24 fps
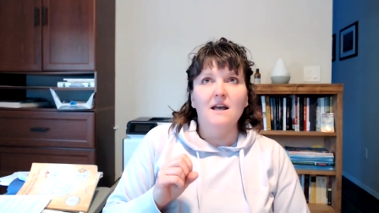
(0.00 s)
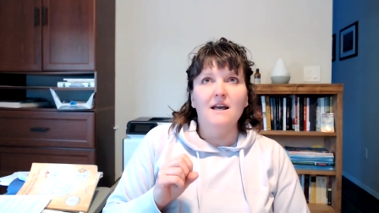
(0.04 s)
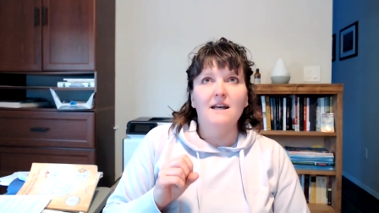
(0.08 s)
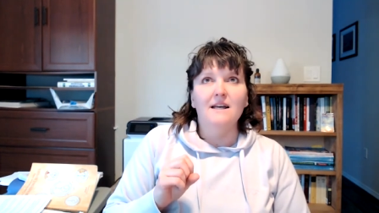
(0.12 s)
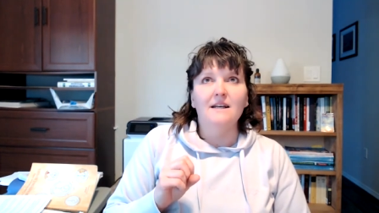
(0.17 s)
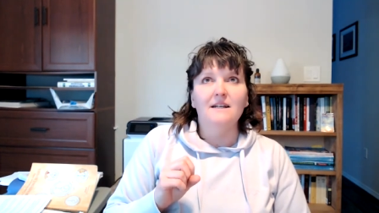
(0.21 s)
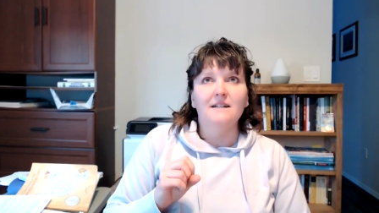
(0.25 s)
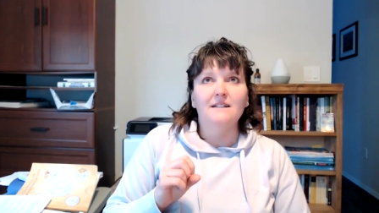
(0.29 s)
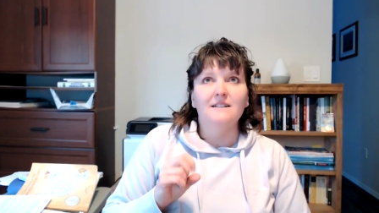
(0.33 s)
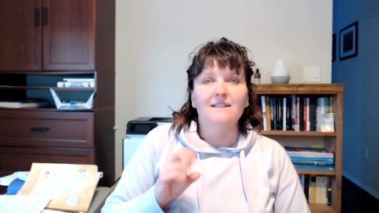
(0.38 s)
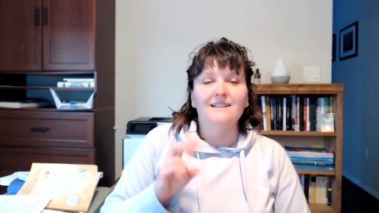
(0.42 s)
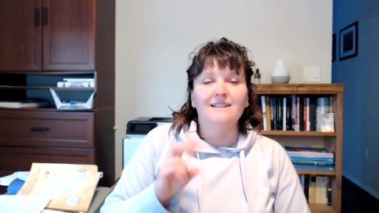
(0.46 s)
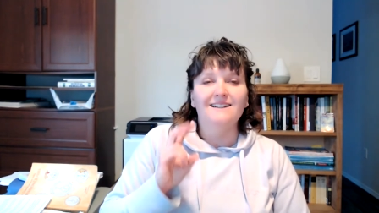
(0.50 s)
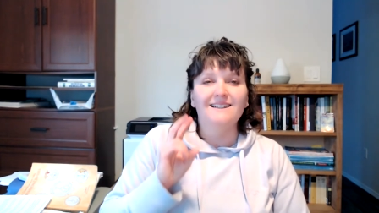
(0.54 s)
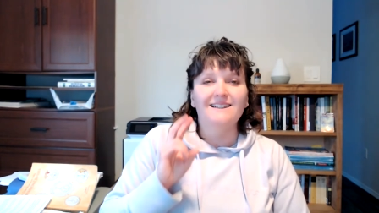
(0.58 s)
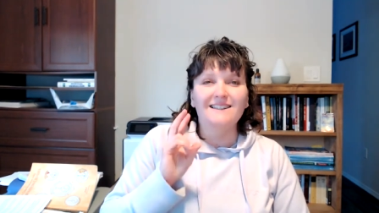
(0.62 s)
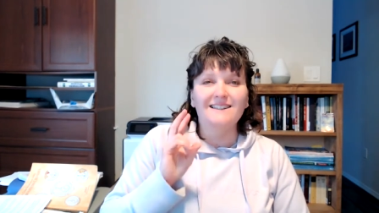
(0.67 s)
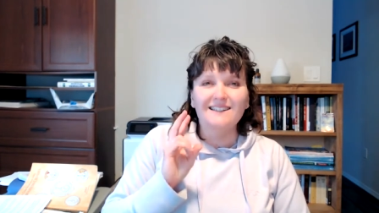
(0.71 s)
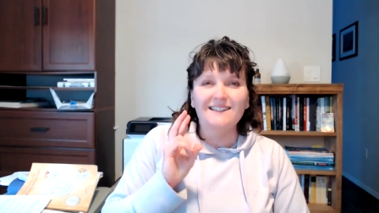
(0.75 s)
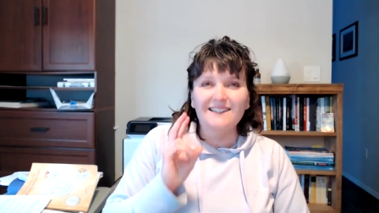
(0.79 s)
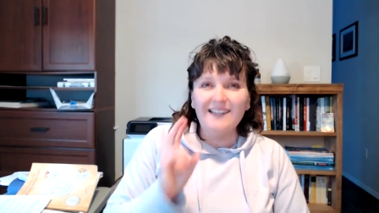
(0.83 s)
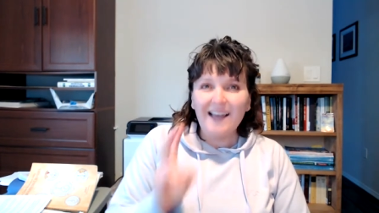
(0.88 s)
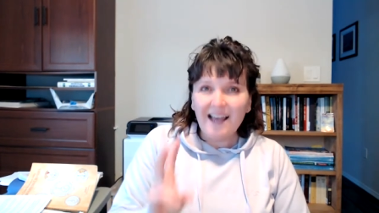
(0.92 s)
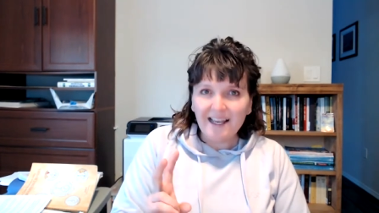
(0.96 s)
And
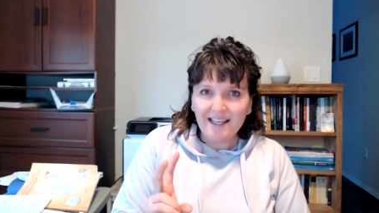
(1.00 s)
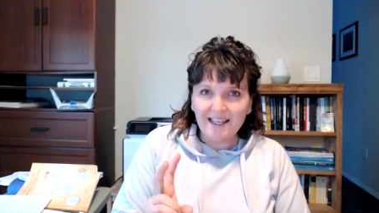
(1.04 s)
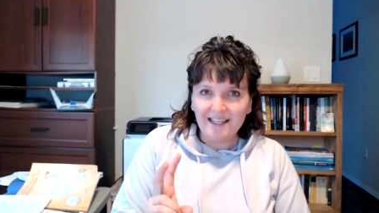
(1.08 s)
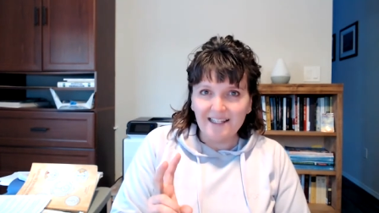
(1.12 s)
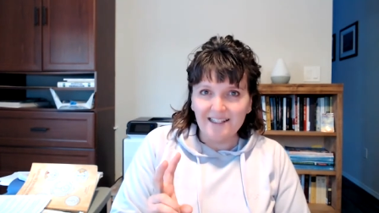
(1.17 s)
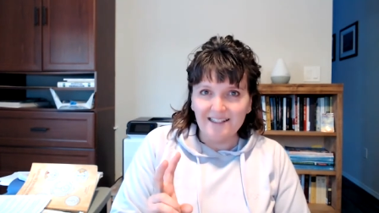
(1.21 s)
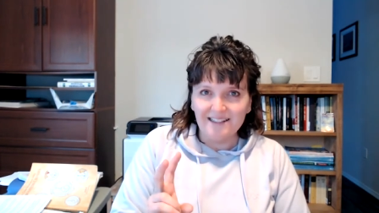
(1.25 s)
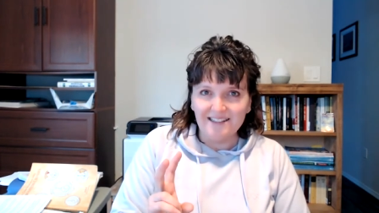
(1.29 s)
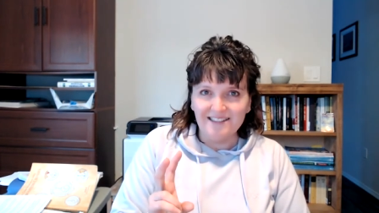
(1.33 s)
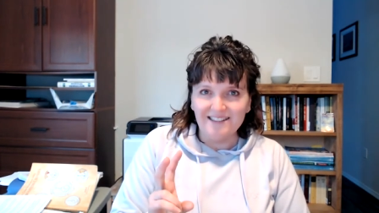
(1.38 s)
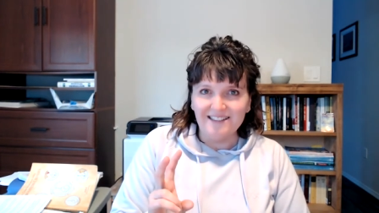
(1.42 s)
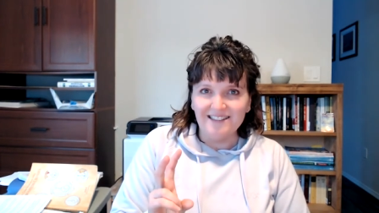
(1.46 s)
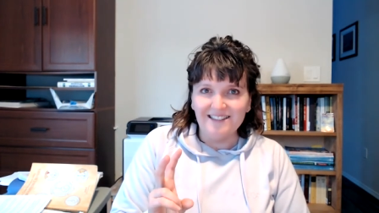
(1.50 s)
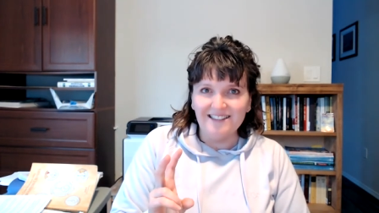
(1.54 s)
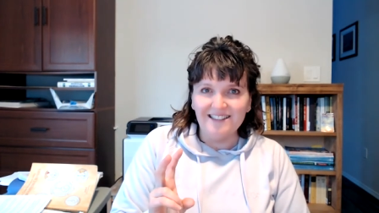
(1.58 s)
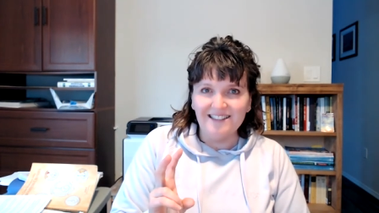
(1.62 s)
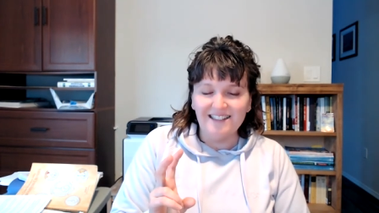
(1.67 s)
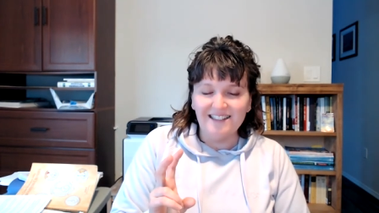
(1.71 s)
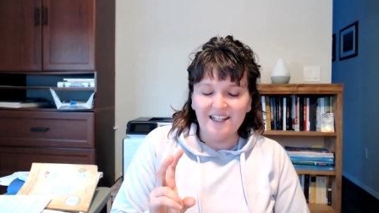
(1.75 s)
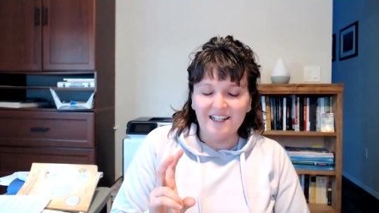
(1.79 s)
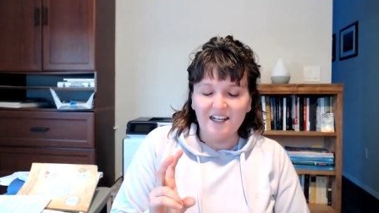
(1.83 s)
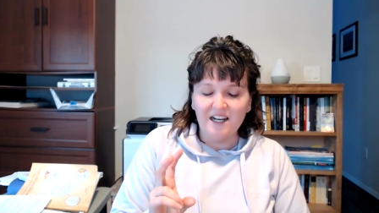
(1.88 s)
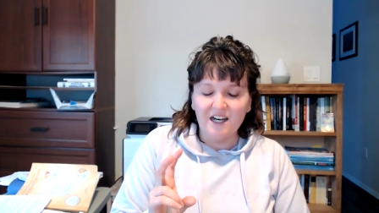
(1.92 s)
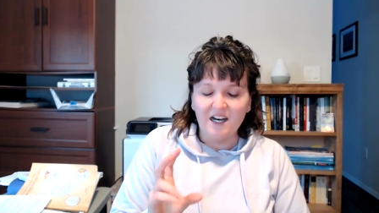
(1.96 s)
second,
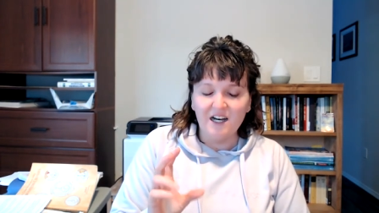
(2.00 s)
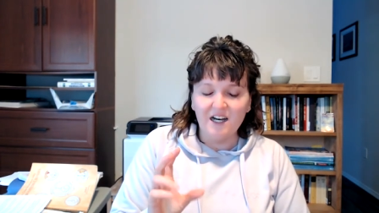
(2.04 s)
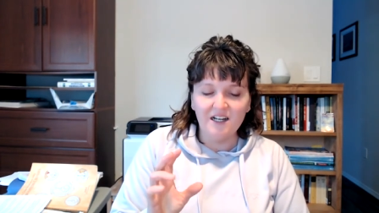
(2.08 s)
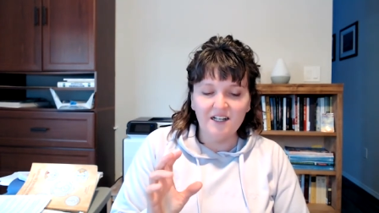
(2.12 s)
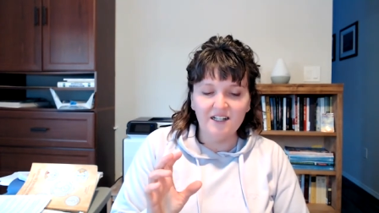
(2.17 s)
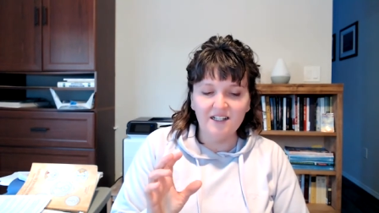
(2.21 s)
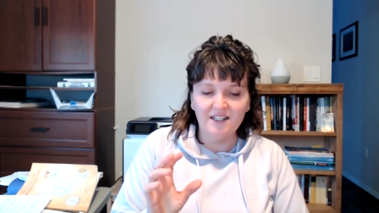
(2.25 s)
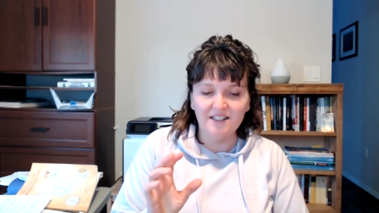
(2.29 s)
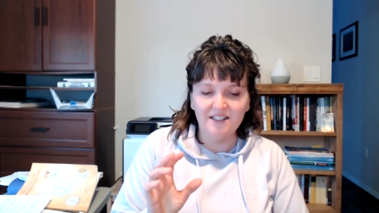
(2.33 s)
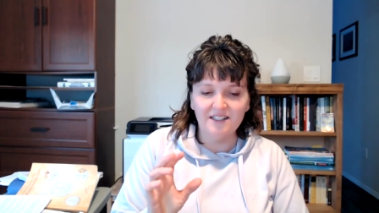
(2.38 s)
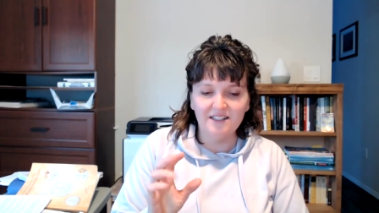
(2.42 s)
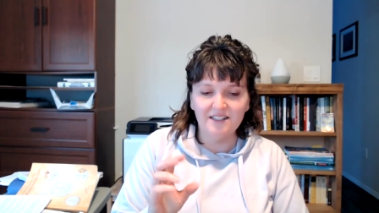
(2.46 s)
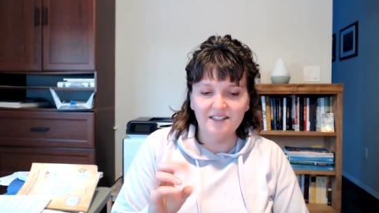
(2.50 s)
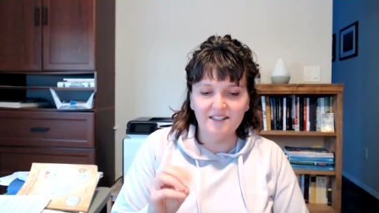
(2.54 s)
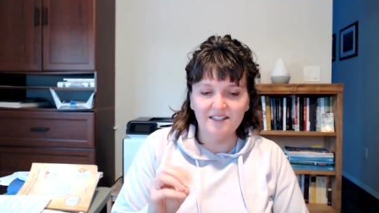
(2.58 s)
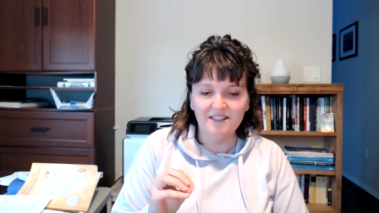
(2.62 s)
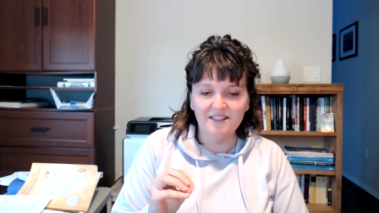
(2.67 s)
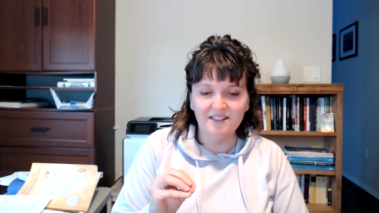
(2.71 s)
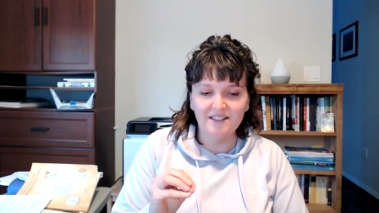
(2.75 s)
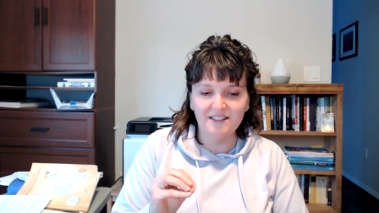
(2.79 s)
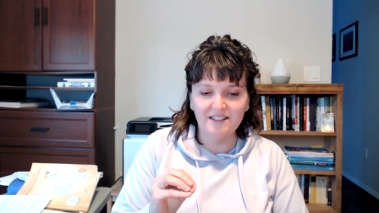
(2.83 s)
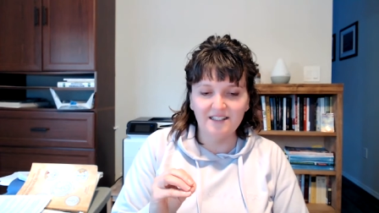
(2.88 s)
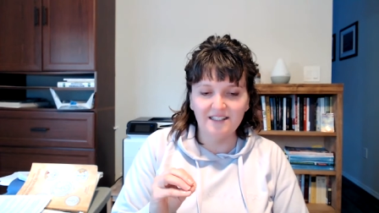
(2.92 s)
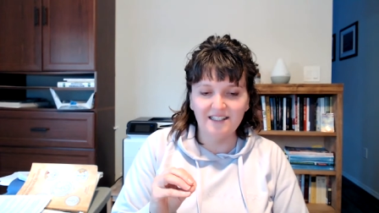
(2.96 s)

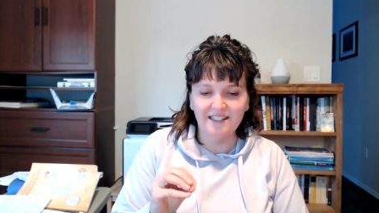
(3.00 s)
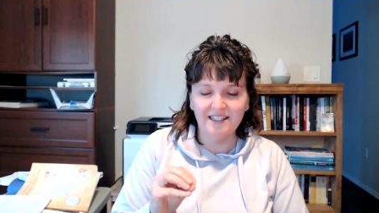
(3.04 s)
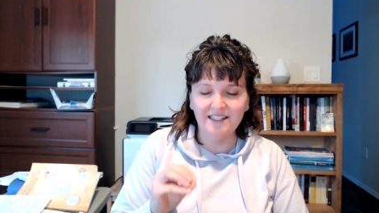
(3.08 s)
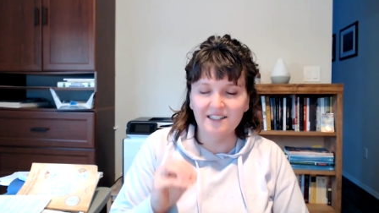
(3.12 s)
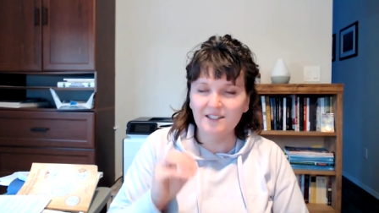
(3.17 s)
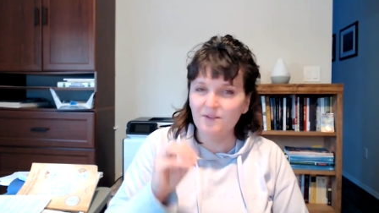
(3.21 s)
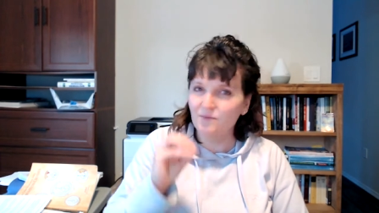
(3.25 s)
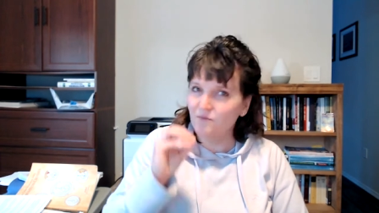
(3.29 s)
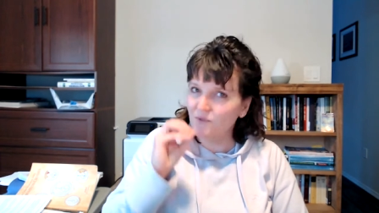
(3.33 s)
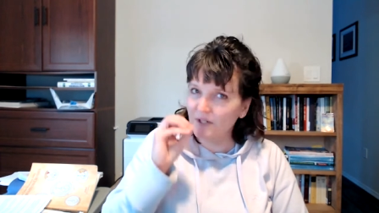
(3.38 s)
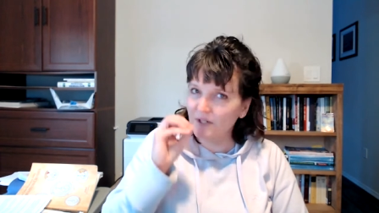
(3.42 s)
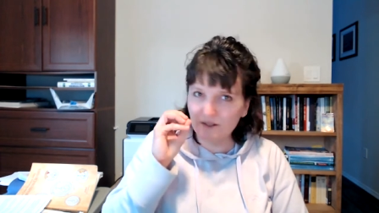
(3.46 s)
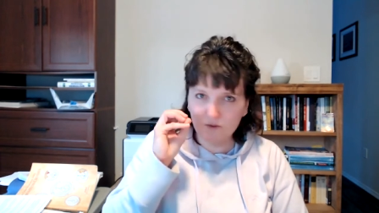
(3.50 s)
It's